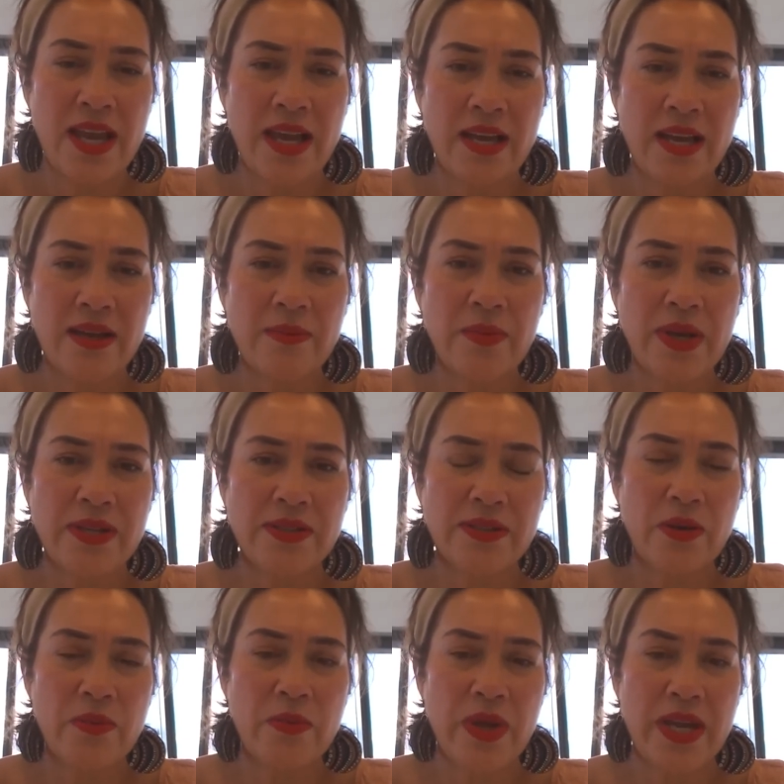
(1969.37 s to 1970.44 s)
as
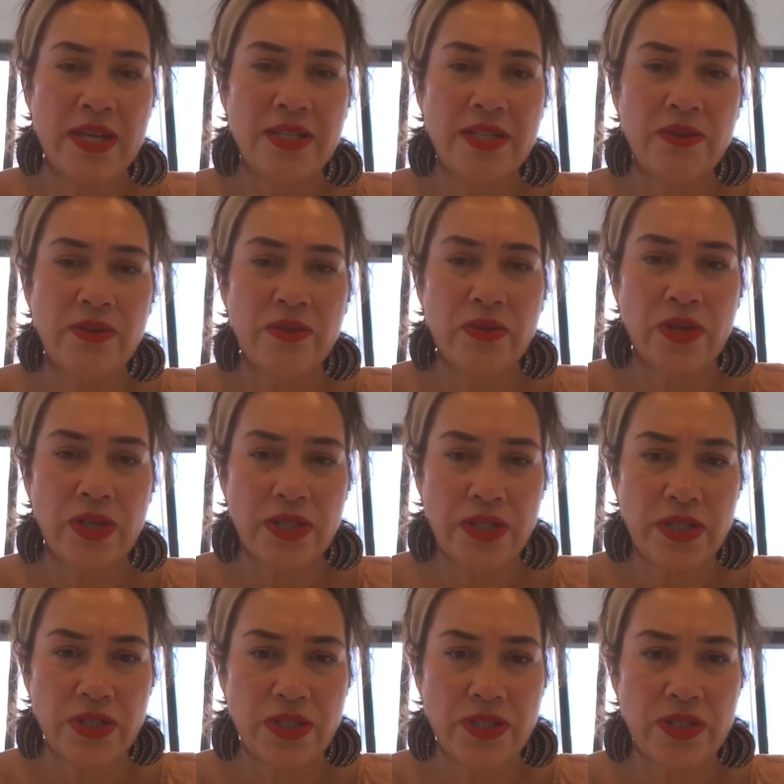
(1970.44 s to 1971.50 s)
compared to
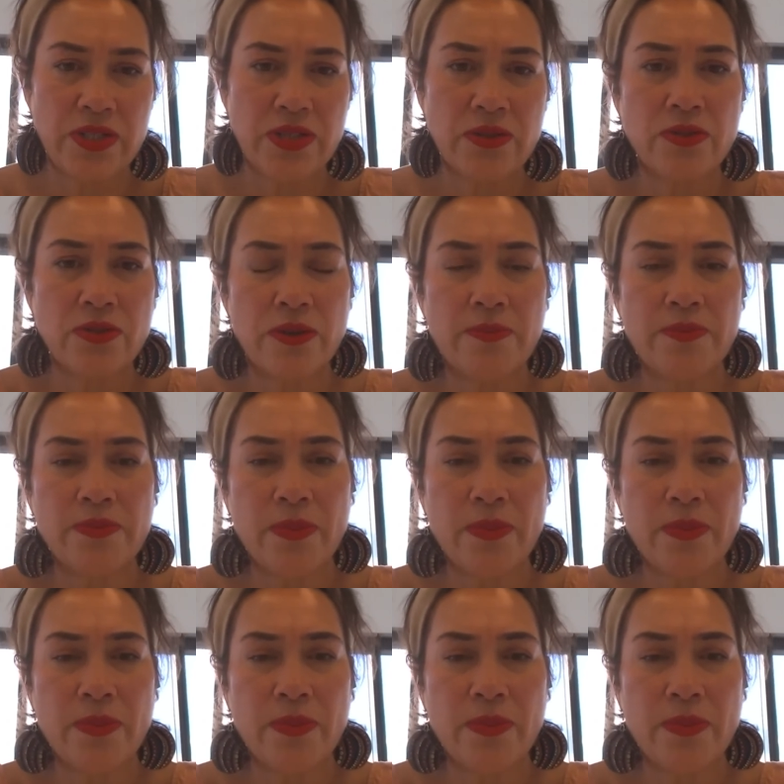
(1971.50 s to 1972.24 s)
non-Indigenous children.